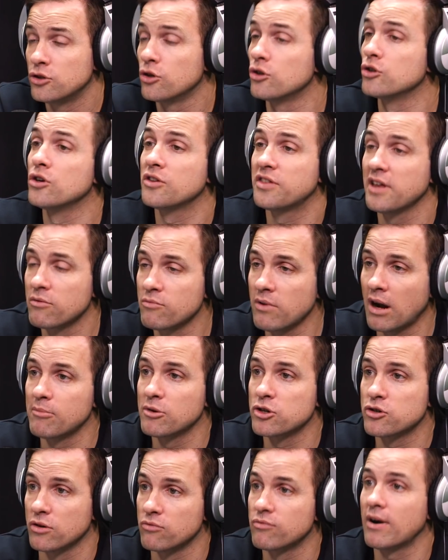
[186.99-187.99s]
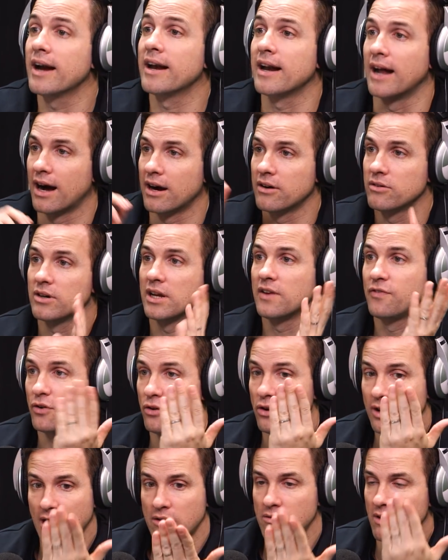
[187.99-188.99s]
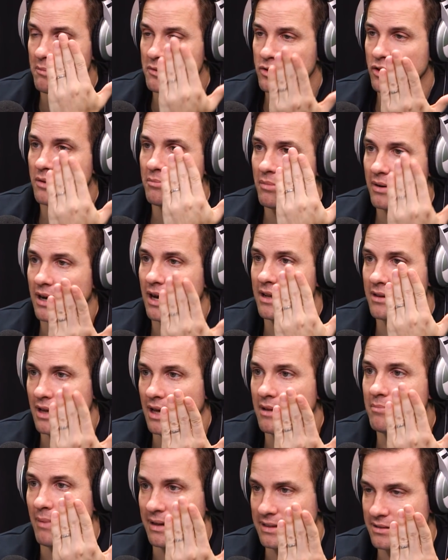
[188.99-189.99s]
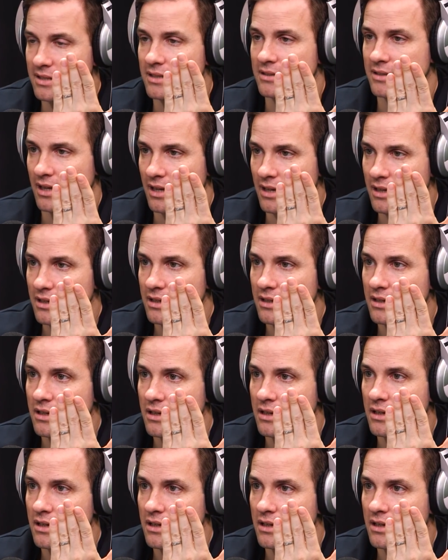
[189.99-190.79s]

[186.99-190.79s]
don't you think Real Madrid right now if you look at Real Madrid and, and, and Man City